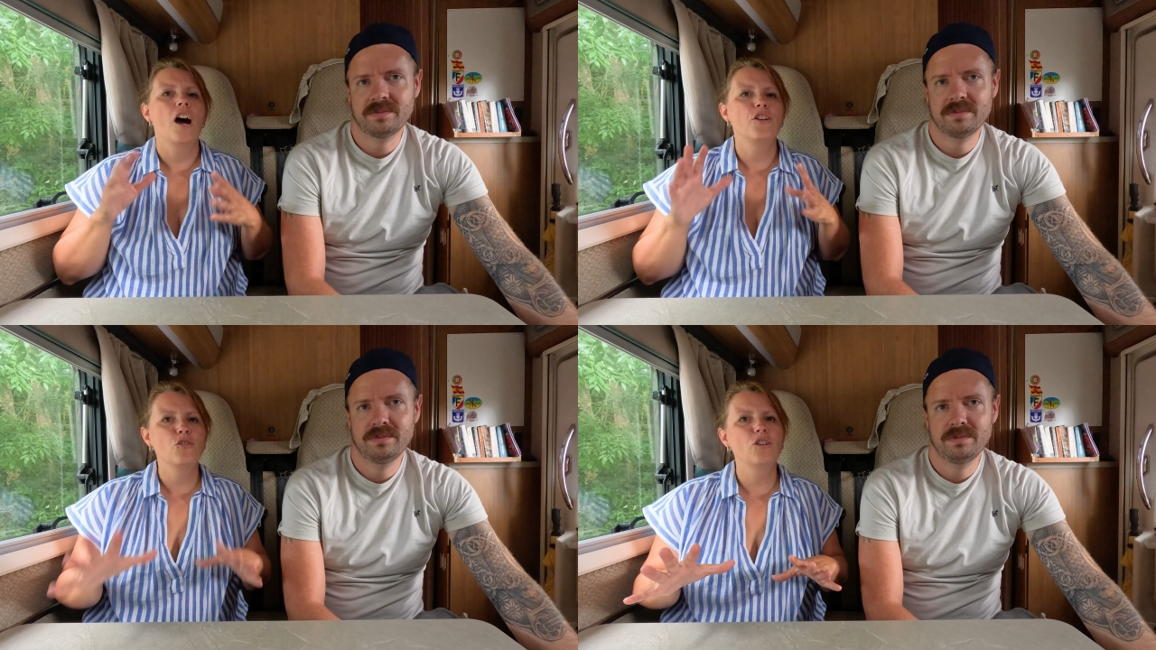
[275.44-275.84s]

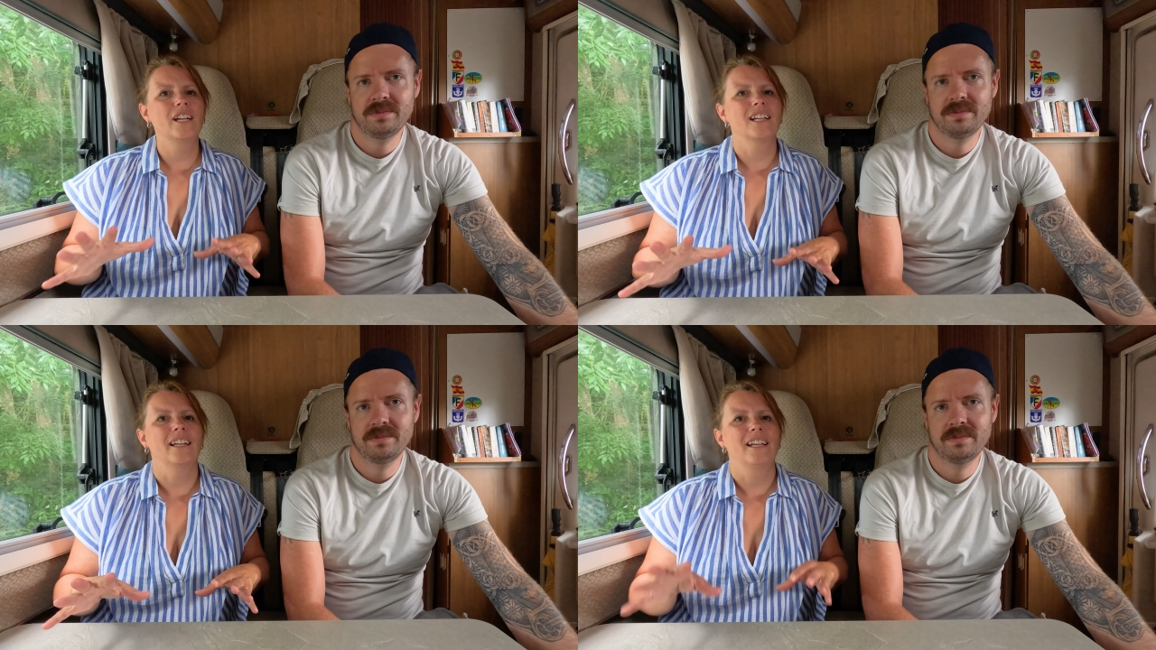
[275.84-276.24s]

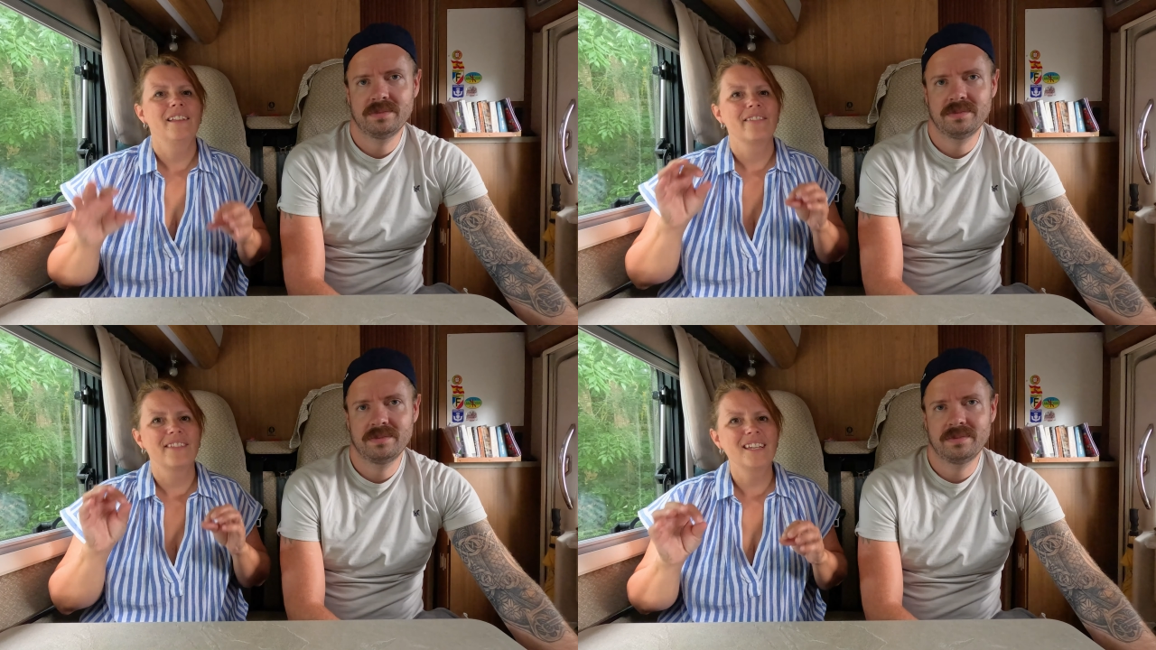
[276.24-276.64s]

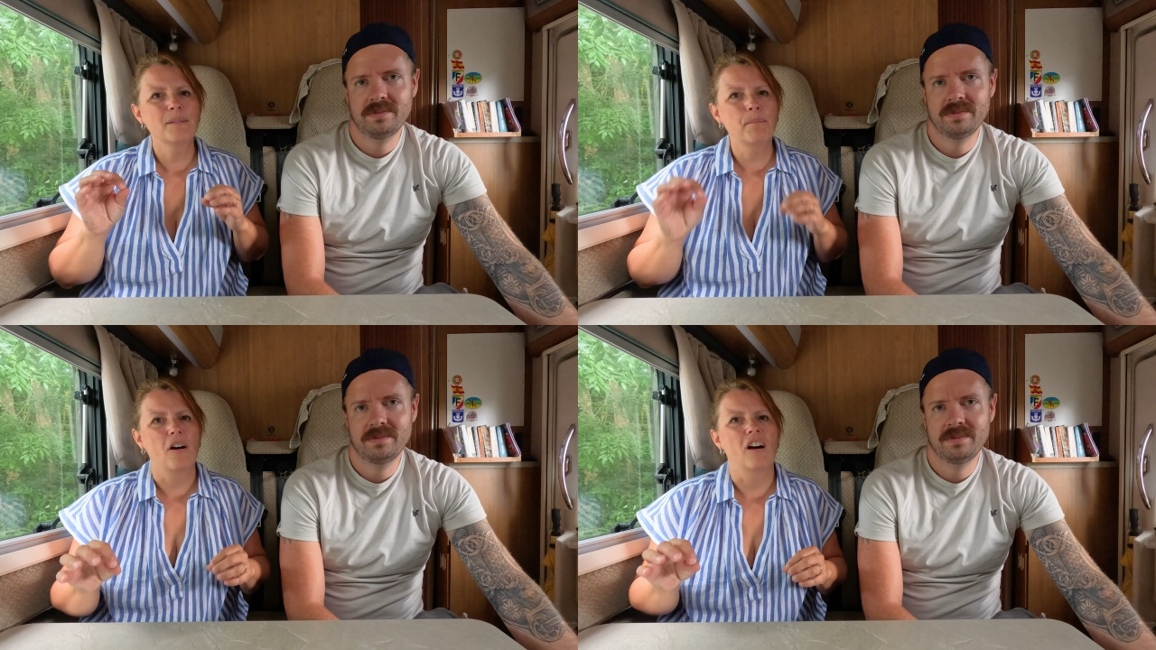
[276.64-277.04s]
Speaker 1: Annoyingly,
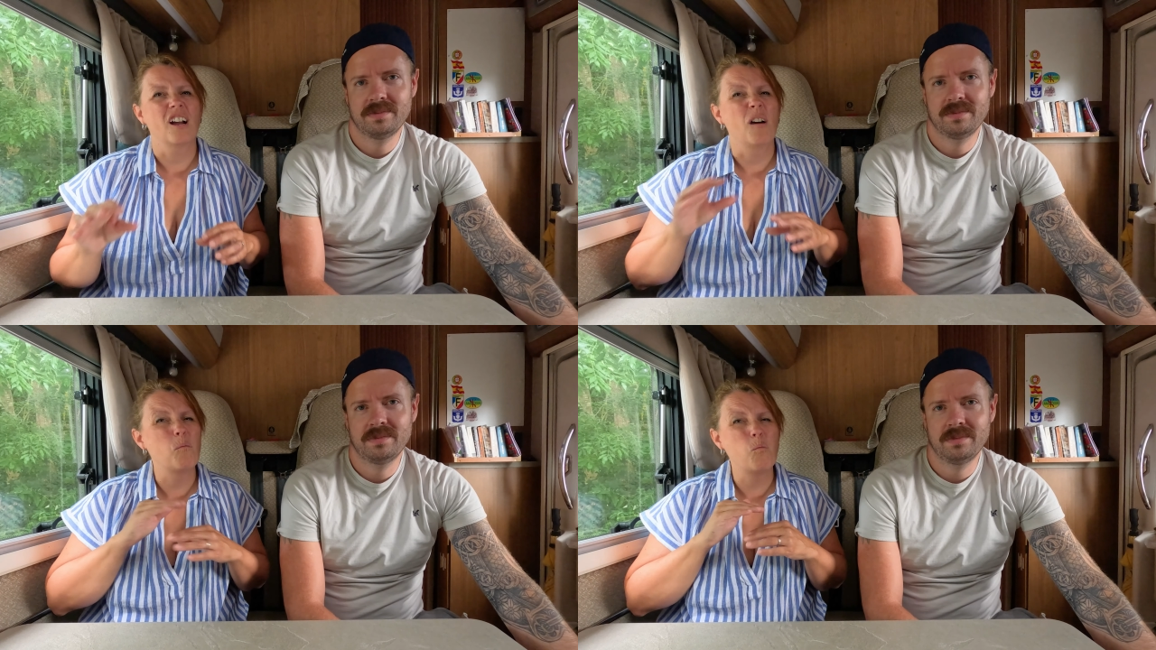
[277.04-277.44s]
this
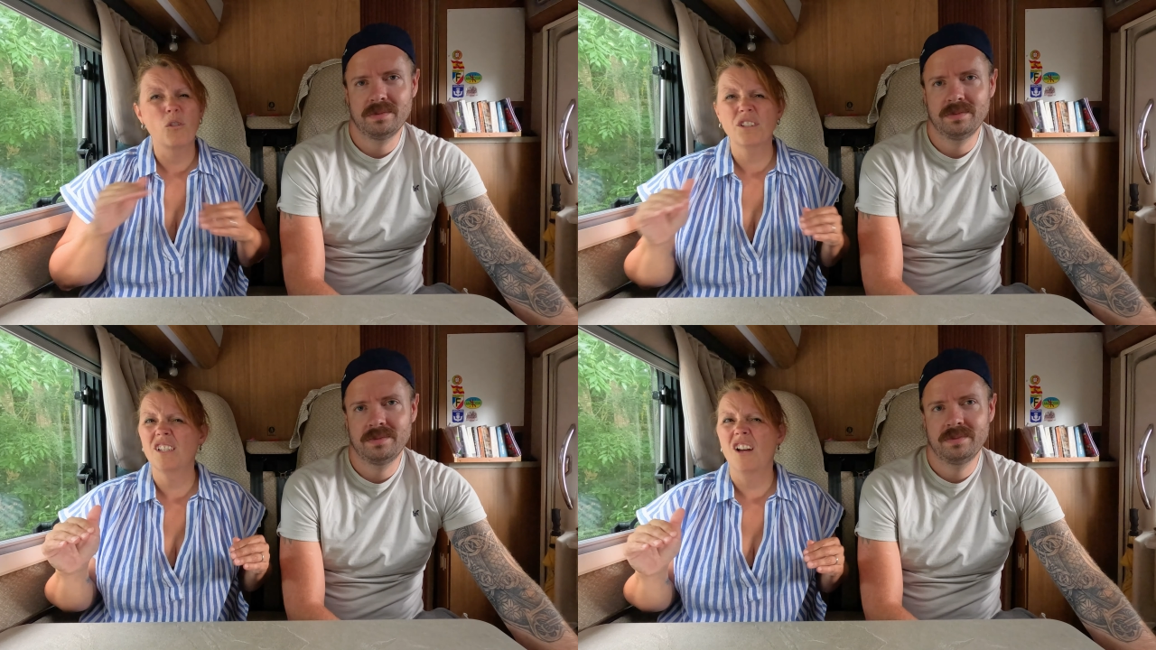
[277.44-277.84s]
park-up
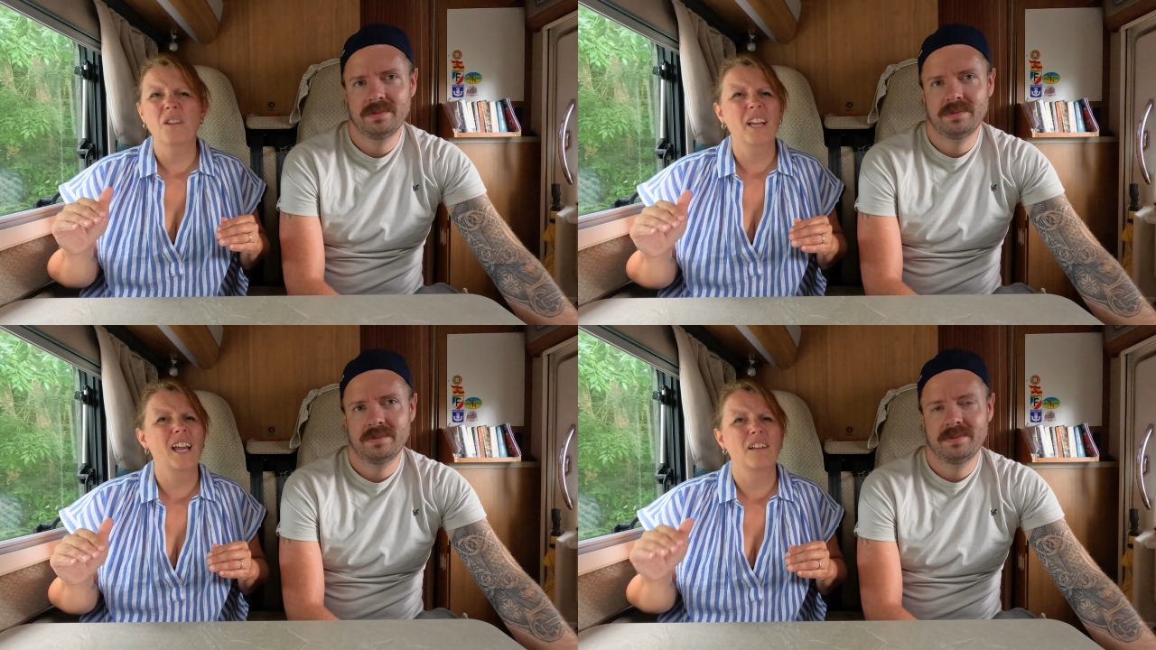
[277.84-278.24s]
wasn't
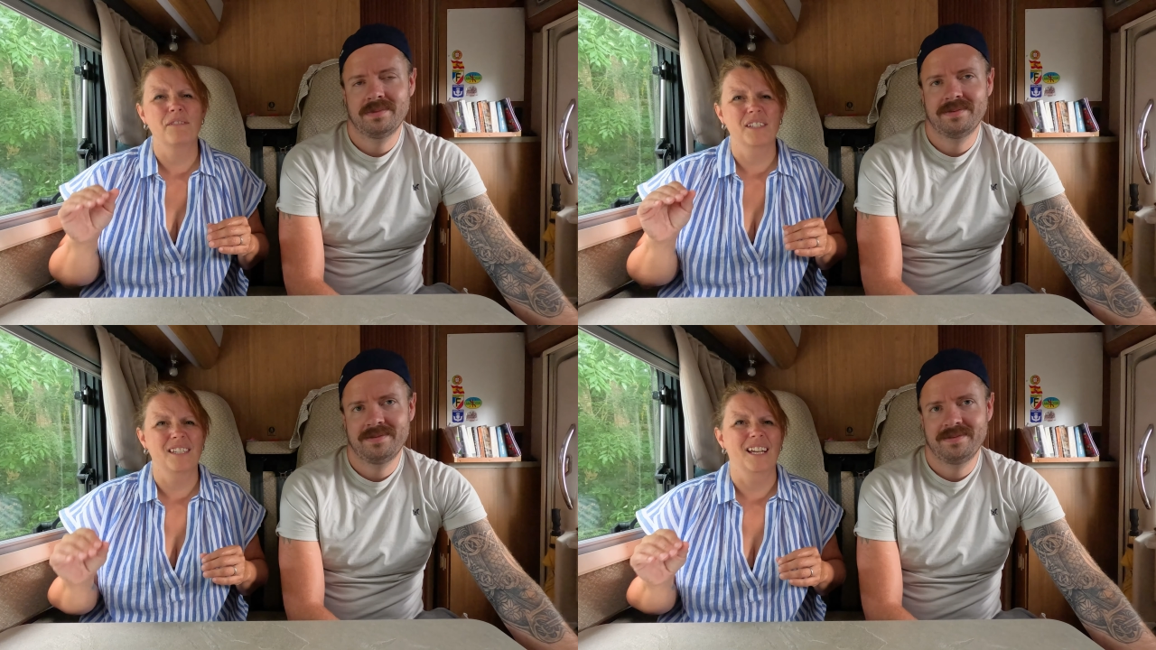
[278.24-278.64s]
okay
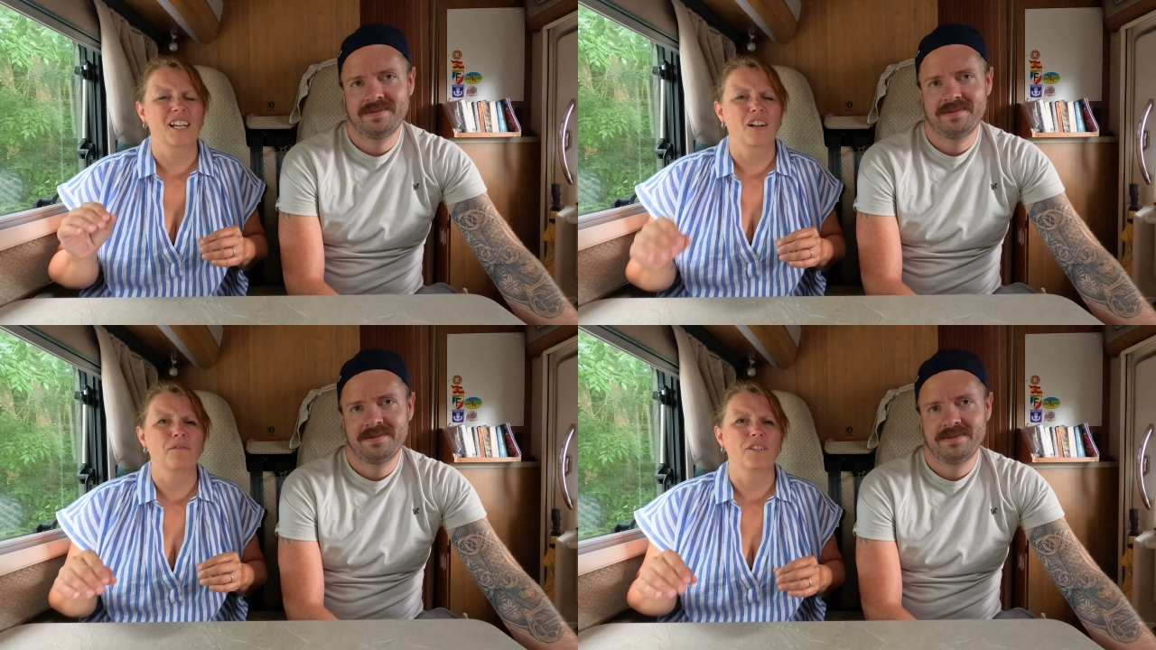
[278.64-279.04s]
for
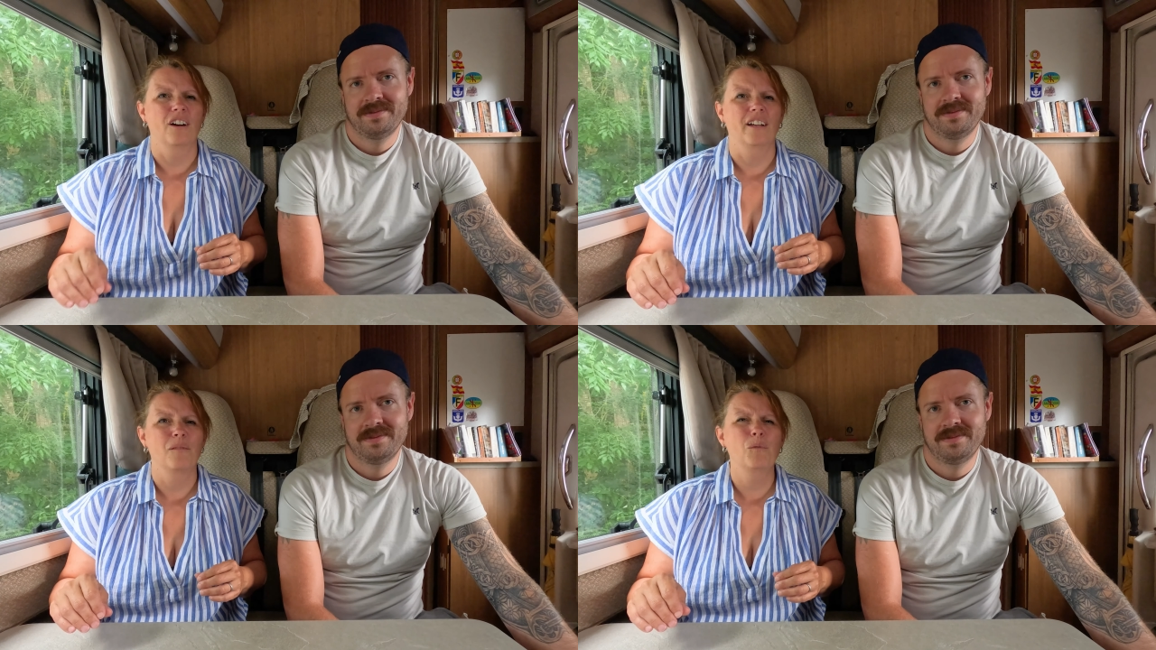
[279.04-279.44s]
staying overnight,